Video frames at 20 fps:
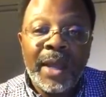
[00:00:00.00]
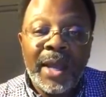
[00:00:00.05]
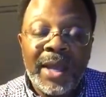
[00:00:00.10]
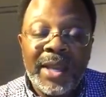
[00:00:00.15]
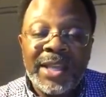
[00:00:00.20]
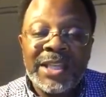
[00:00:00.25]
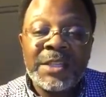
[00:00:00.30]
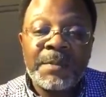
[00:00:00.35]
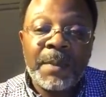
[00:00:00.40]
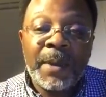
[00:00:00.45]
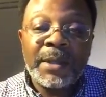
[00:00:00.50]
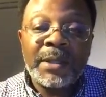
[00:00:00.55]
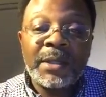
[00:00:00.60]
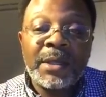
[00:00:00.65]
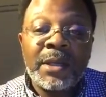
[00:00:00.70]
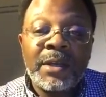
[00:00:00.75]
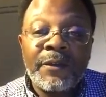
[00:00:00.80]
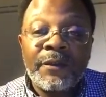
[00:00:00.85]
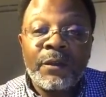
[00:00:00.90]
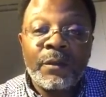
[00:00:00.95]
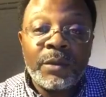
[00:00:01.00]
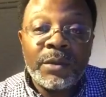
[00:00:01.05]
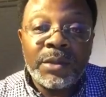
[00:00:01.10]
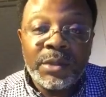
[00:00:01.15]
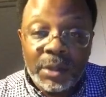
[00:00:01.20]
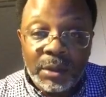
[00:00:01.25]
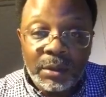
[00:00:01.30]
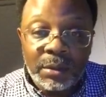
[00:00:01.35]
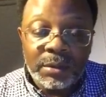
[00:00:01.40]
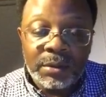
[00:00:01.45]
and expecting a different
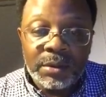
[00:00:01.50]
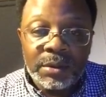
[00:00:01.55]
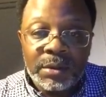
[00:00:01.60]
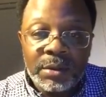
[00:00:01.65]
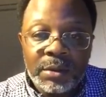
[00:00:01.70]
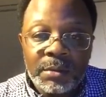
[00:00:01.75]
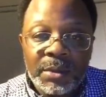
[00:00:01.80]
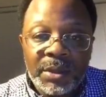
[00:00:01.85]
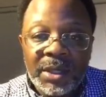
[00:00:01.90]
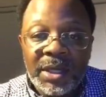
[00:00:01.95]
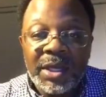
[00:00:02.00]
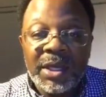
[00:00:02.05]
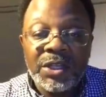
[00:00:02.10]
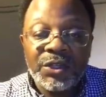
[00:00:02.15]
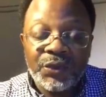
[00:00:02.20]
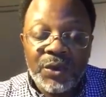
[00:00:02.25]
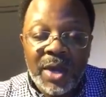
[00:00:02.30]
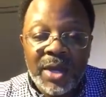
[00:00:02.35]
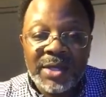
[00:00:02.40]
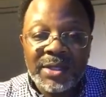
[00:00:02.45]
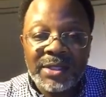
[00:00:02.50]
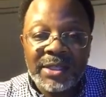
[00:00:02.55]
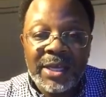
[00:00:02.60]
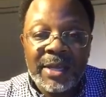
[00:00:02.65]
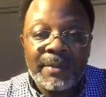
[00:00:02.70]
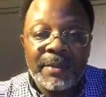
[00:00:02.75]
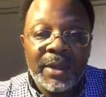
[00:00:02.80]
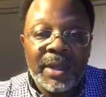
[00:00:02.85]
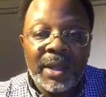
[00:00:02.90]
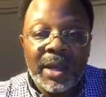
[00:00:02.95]
result. But he didn't try the
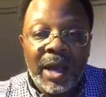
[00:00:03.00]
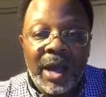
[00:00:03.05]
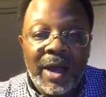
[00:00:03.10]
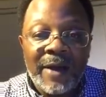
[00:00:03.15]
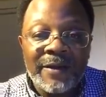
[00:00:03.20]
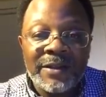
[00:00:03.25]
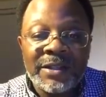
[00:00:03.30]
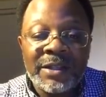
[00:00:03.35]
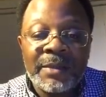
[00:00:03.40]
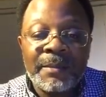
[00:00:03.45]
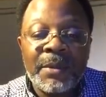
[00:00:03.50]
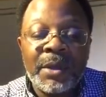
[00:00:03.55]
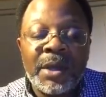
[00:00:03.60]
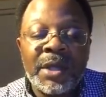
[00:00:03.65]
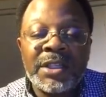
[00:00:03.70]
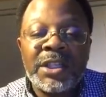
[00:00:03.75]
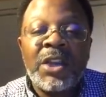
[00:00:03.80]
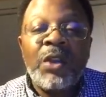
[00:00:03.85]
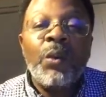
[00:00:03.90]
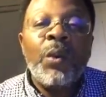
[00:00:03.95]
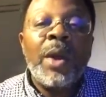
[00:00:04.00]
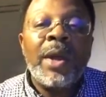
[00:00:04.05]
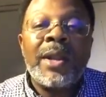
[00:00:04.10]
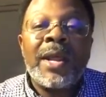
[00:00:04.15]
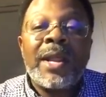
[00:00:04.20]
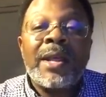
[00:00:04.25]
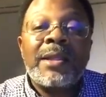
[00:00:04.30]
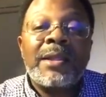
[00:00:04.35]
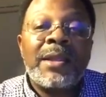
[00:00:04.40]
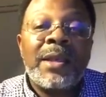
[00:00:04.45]
same thing, honestly, because he ran
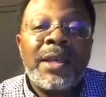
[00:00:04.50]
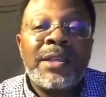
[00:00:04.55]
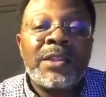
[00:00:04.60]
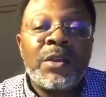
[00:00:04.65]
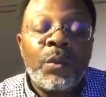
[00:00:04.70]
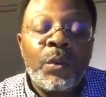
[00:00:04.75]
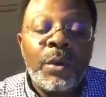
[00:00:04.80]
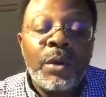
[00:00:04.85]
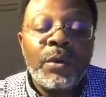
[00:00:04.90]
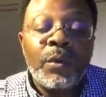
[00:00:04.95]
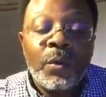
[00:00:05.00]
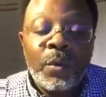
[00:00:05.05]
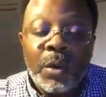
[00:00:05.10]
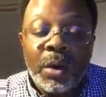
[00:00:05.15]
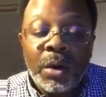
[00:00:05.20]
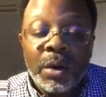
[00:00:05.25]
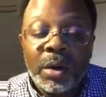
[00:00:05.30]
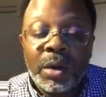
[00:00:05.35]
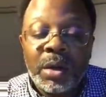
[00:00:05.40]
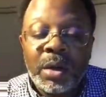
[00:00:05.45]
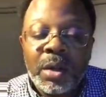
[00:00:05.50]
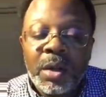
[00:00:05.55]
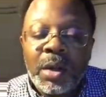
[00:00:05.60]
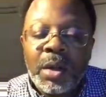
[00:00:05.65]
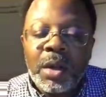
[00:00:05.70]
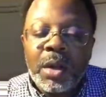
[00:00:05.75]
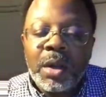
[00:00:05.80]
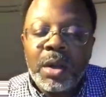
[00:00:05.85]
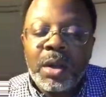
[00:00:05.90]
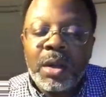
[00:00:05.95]
out of things that wouldn't work.
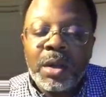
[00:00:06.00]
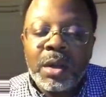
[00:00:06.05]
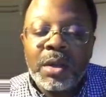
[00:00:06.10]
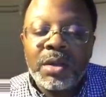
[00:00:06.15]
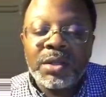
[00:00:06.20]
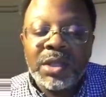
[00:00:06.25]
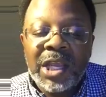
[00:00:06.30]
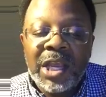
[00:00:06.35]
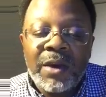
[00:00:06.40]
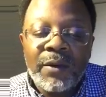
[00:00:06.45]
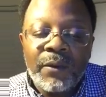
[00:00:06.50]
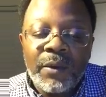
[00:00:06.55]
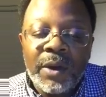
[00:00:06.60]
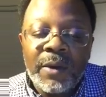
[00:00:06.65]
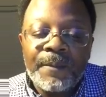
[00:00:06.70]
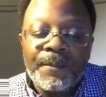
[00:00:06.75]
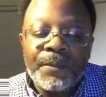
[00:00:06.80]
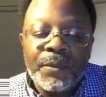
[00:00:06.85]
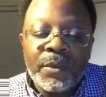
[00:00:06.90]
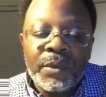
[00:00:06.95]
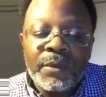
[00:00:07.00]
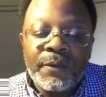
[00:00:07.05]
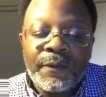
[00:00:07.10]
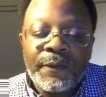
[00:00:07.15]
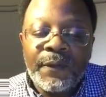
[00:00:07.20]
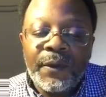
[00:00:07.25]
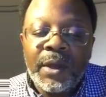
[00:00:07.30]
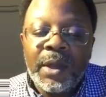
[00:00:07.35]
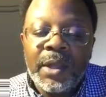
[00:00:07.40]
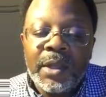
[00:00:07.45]
Because every
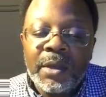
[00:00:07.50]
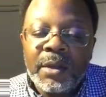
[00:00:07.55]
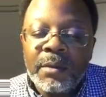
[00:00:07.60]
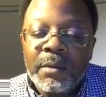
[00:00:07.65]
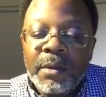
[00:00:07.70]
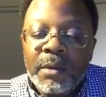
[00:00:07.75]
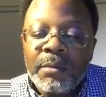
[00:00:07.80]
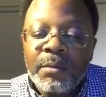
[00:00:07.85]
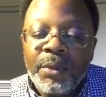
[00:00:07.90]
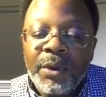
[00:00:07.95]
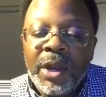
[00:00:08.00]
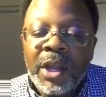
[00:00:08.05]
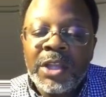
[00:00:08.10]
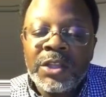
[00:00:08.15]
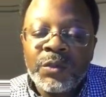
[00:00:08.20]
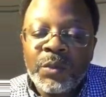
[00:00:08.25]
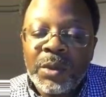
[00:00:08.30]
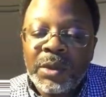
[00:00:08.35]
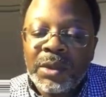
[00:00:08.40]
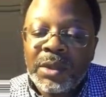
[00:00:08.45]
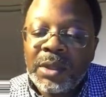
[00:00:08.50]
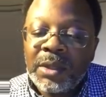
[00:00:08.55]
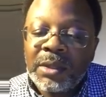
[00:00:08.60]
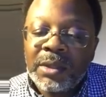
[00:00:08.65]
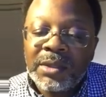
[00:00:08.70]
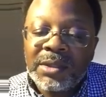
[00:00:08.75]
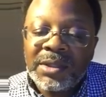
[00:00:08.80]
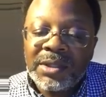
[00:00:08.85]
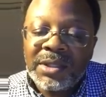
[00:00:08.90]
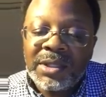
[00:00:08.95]
failure brings with it
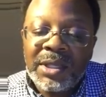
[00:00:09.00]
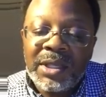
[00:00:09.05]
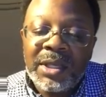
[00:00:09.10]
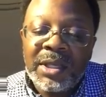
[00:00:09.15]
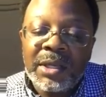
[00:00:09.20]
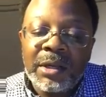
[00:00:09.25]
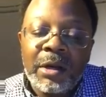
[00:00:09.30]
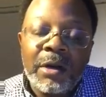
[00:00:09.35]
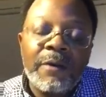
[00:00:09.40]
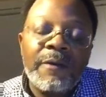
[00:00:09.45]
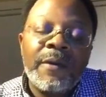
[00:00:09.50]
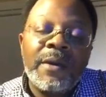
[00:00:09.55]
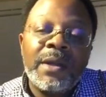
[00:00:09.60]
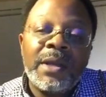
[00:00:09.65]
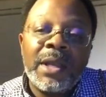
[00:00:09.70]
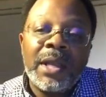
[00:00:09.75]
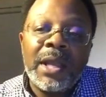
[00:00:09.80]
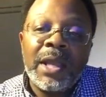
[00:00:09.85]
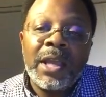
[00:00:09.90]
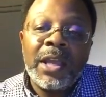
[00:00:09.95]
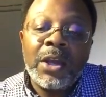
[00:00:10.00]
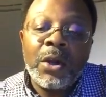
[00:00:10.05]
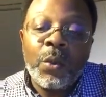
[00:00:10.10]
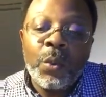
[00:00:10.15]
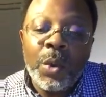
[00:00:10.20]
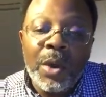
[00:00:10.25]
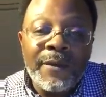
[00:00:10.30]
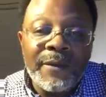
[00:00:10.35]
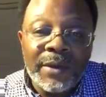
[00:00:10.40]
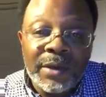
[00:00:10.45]
the seed of an
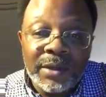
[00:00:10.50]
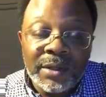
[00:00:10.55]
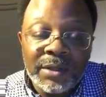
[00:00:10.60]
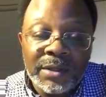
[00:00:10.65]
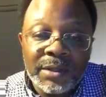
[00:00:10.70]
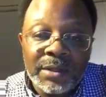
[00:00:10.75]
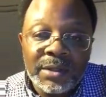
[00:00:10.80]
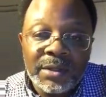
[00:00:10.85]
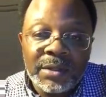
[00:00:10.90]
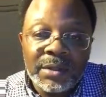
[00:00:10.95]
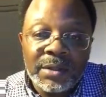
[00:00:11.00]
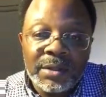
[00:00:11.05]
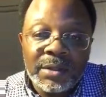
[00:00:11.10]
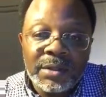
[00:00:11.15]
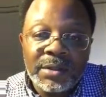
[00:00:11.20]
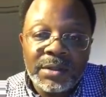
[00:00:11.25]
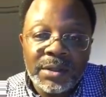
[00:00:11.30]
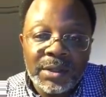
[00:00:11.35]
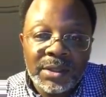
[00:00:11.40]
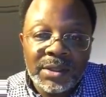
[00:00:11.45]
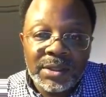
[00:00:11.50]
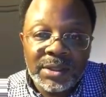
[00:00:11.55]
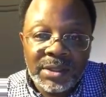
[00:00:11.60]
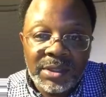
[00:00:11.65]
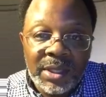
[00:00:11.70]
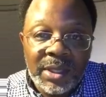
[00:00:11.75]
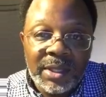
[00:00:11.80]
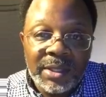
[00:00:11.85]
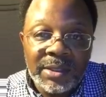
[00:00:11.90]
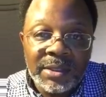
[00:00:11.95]
equivalent
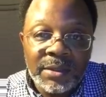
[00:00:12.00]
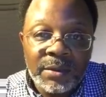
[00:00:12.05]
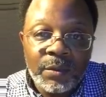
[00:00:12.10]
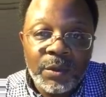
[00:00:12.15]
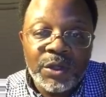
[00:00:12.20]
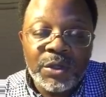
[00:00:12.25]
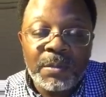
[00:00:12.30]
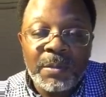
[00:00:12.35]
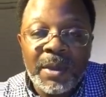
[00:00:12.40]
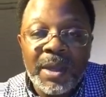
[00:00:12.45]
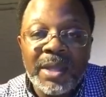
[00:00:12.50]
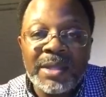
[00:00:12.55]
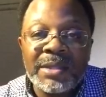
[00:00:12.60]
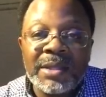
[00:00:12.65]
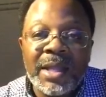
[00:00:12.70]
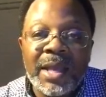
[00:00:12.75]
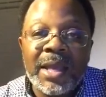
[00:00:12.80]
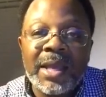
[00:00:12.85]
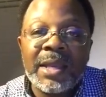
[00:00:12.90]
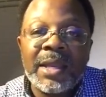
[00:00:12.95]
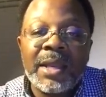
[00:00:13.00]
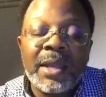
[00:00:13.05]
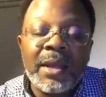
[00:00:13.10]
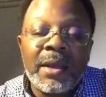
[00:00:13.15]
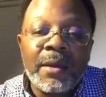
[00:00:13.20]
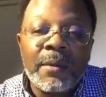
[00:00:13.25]
success, which means that